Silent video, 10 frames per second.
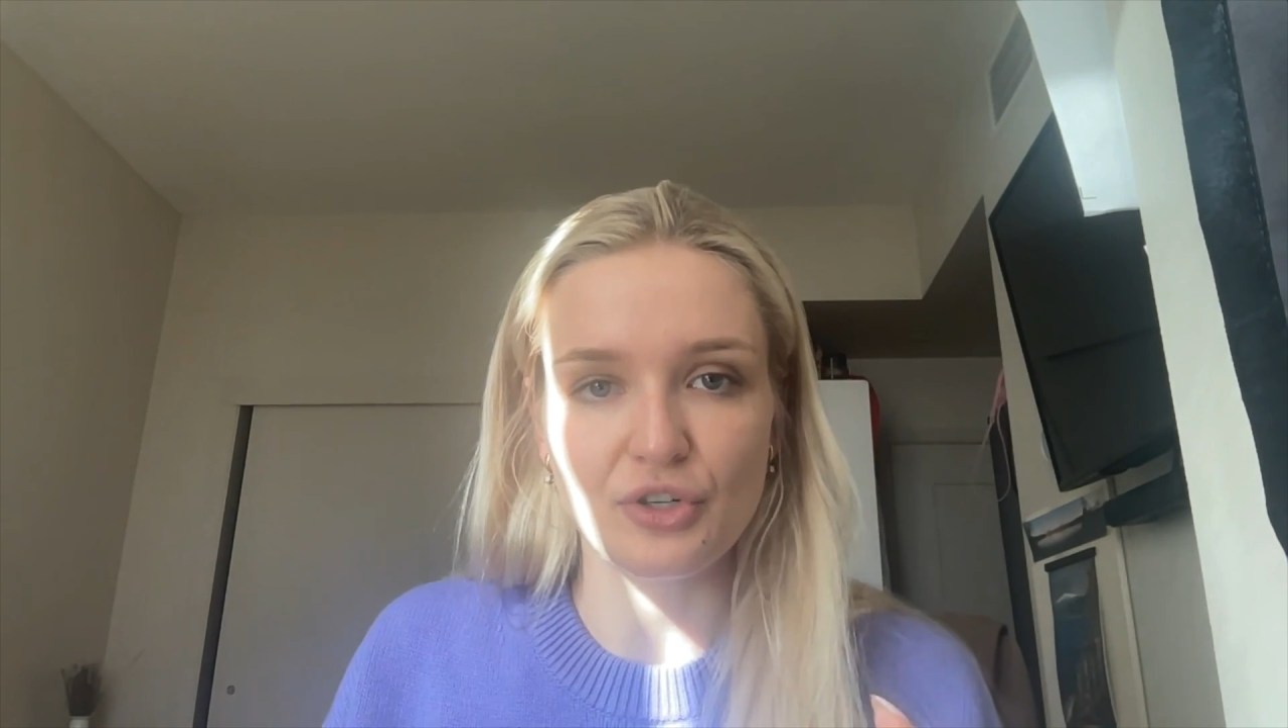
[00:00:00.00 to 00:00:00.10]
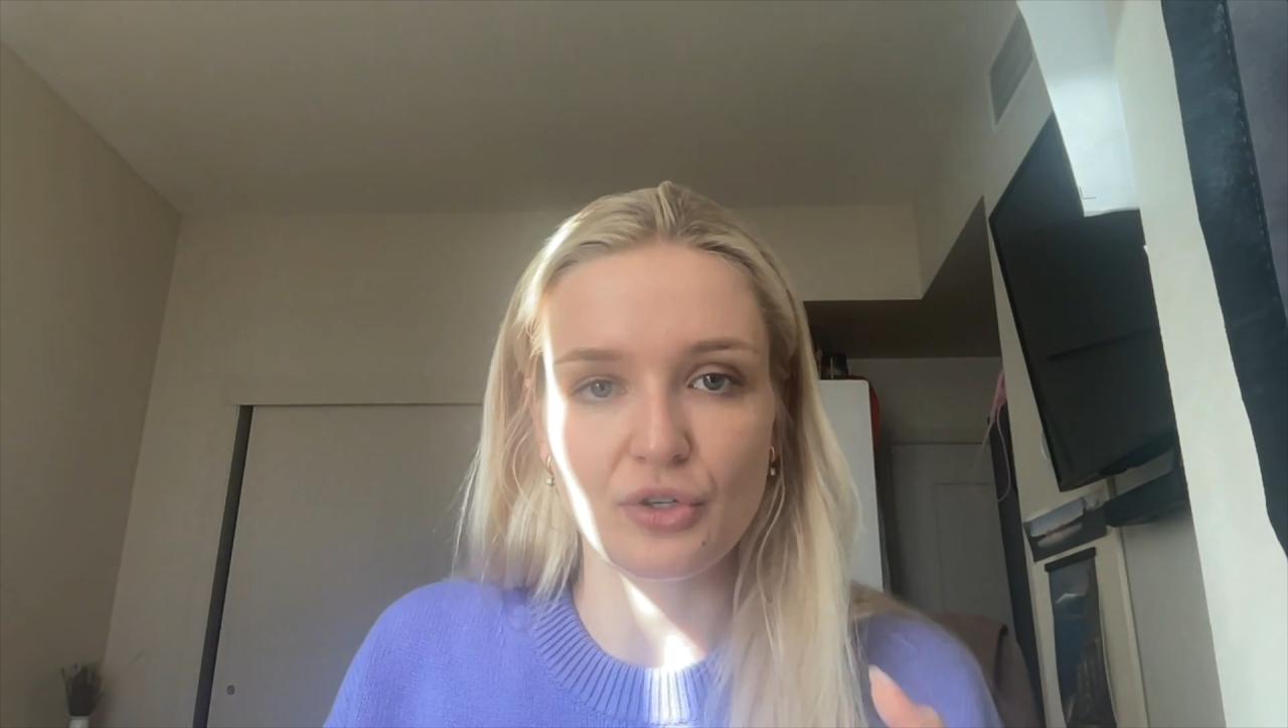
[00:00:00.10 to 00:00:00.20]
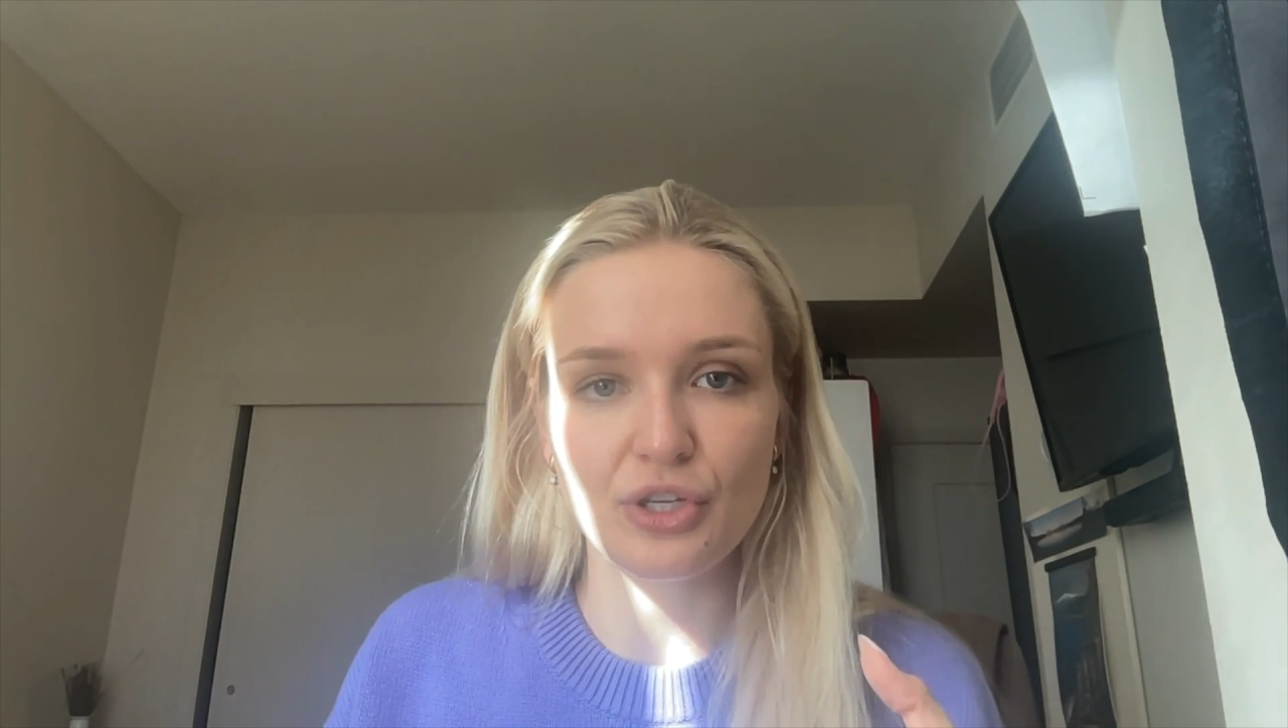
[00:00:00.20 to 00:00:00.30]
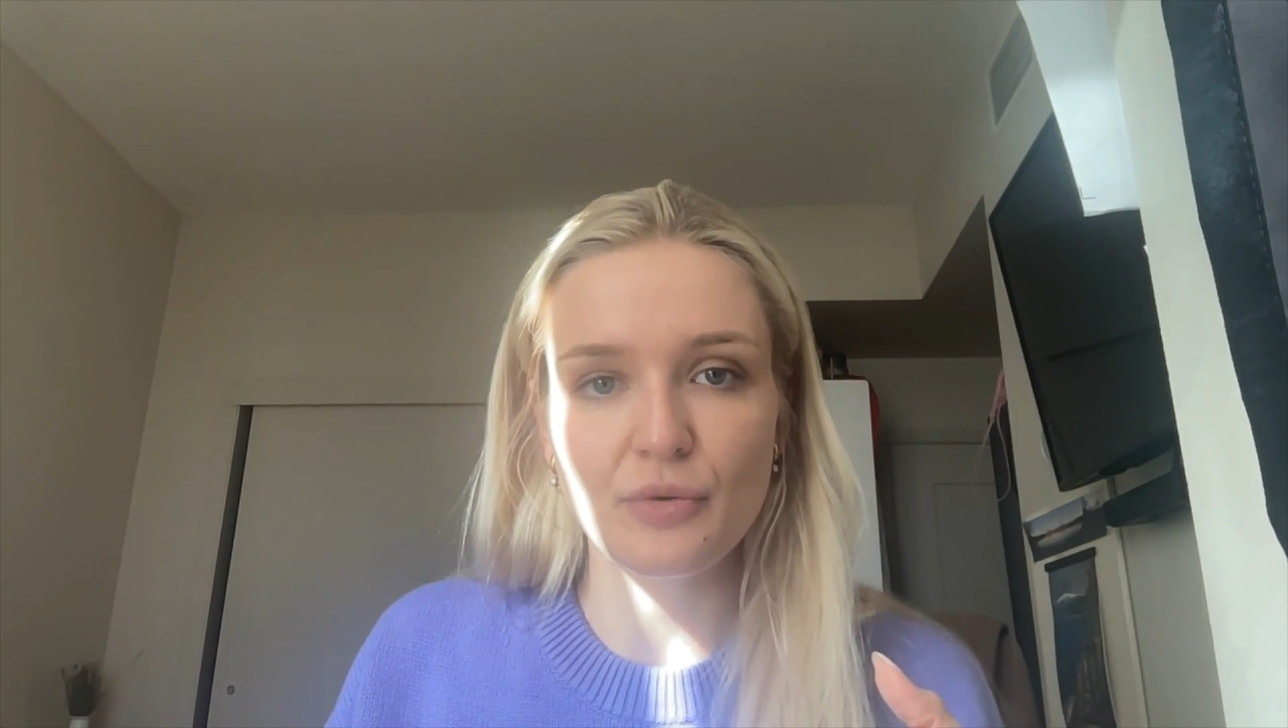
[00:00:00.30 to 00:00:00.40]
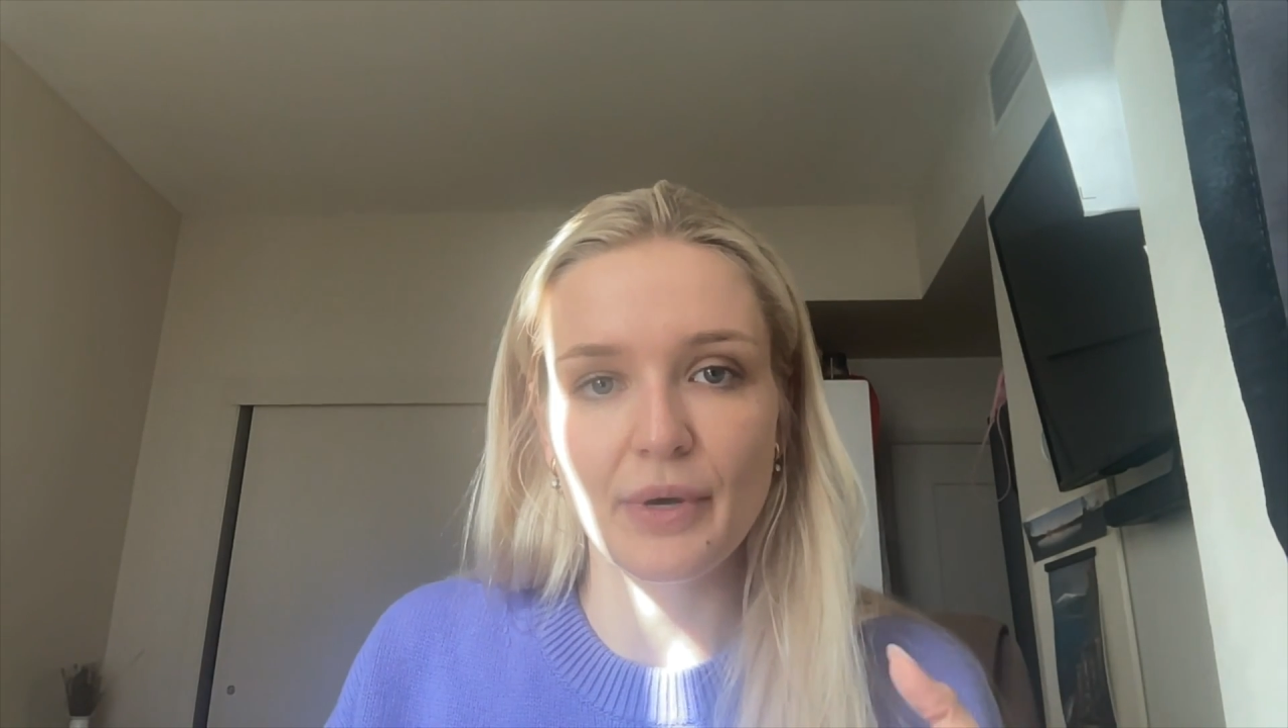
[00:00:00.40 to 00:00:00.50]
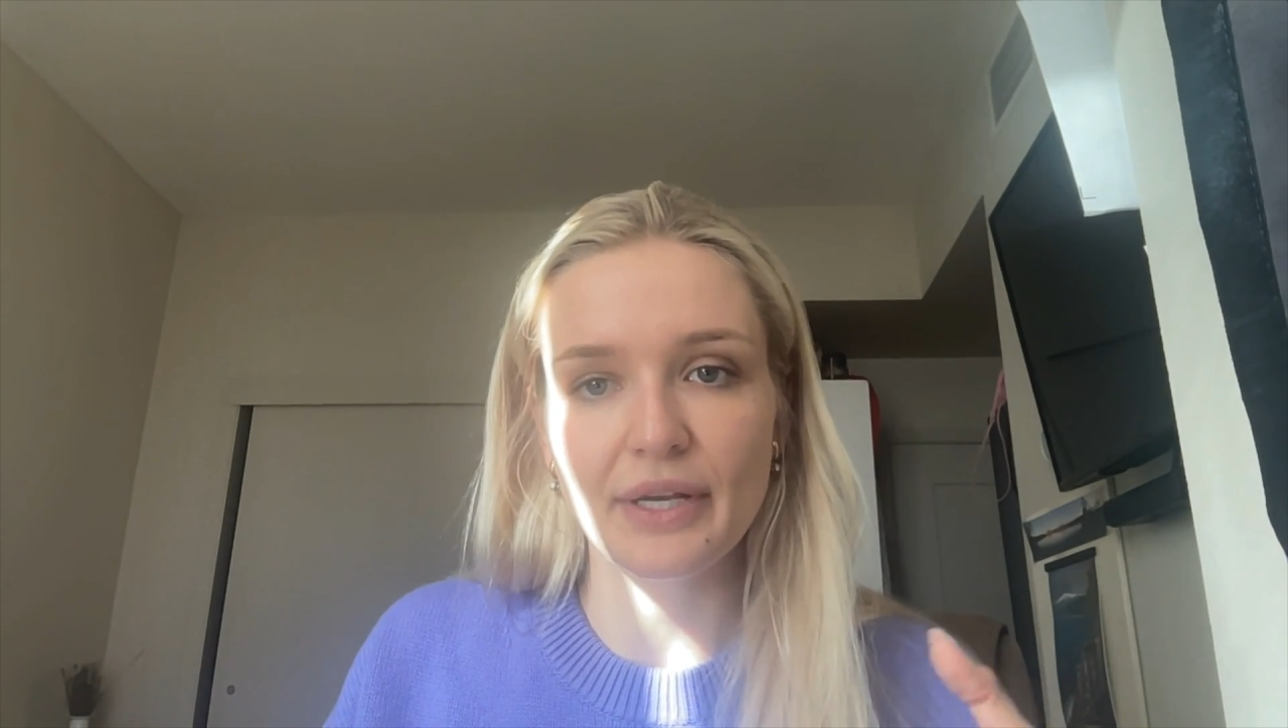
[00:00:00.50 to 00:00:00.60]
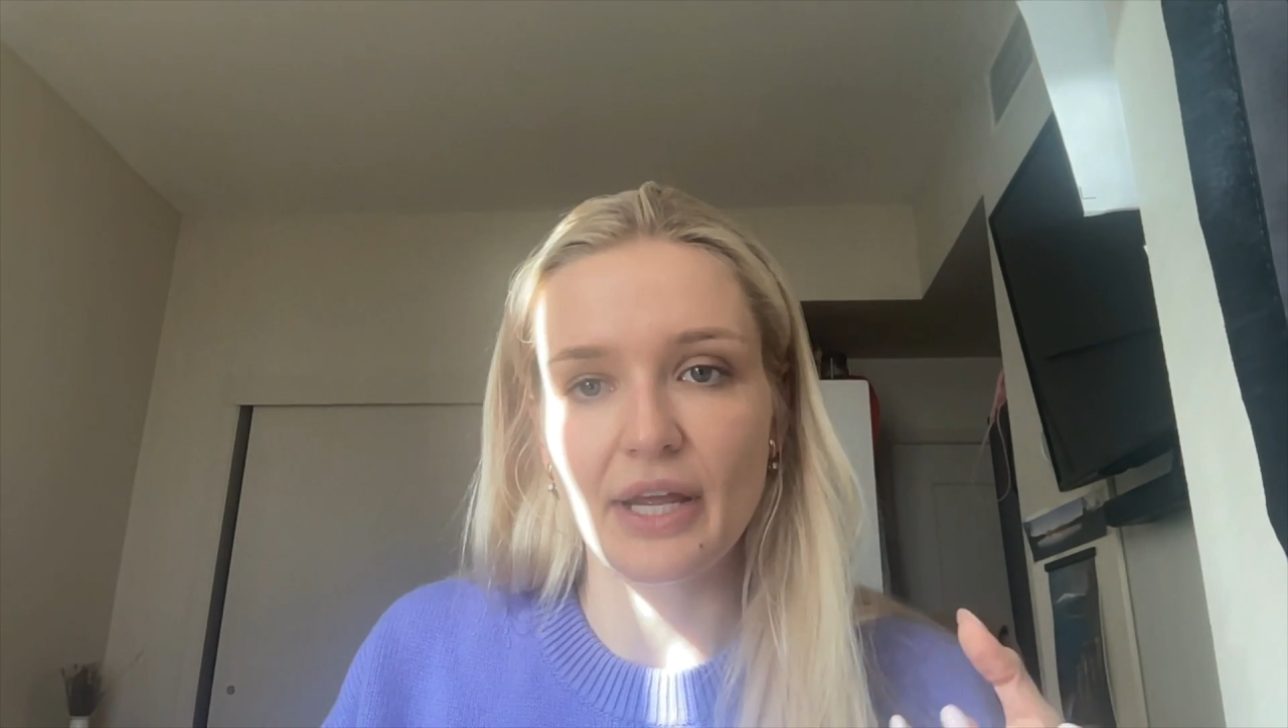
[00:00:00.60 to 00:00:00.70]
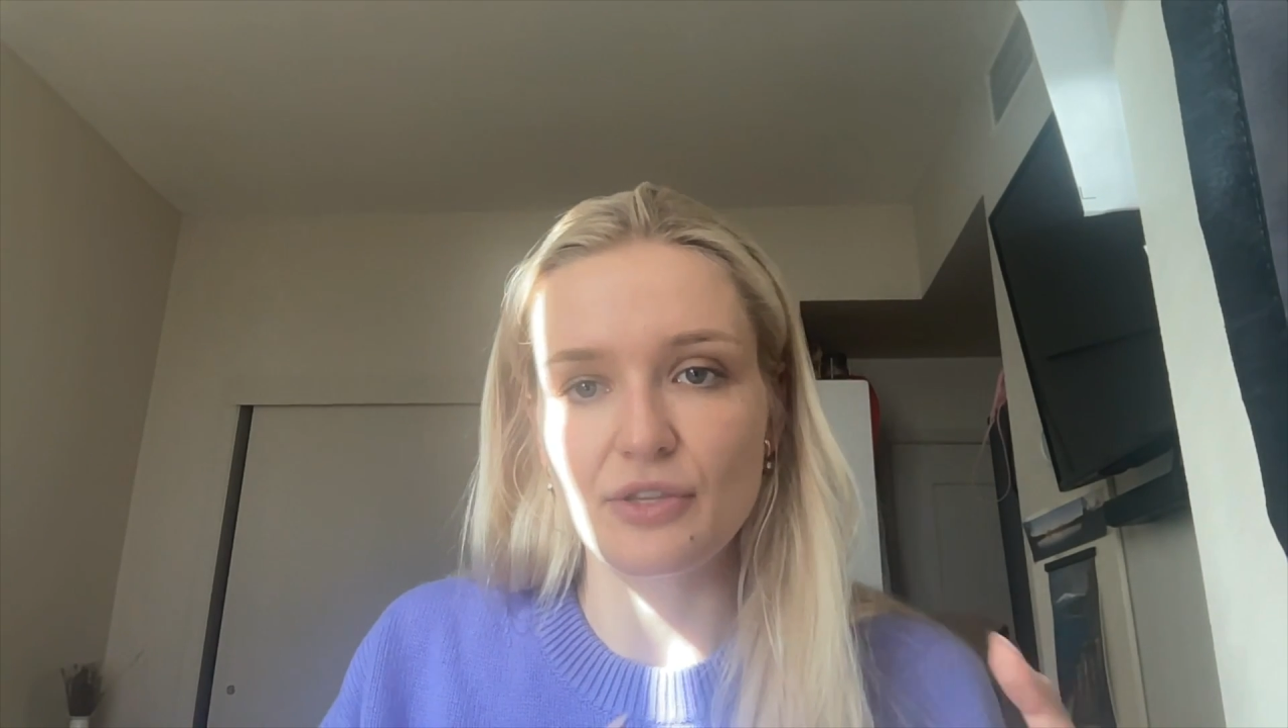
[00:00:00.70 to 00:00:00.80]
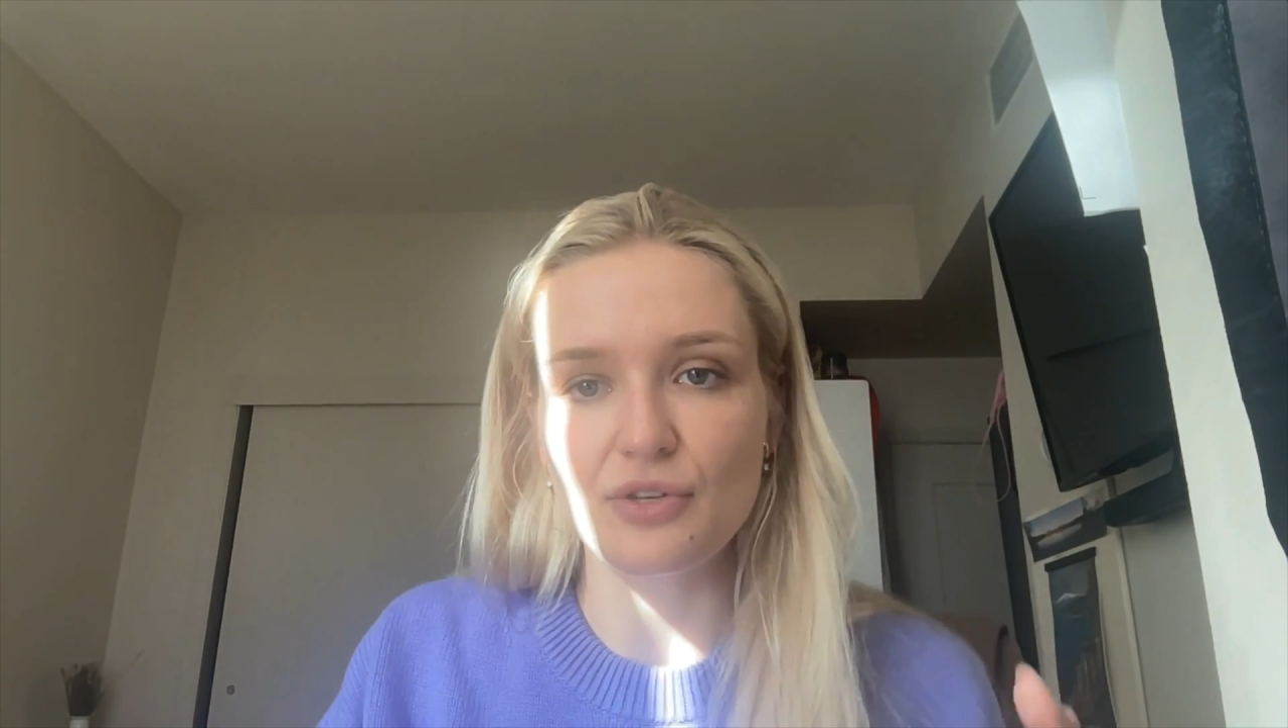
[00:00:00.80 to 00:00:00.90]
qubit, and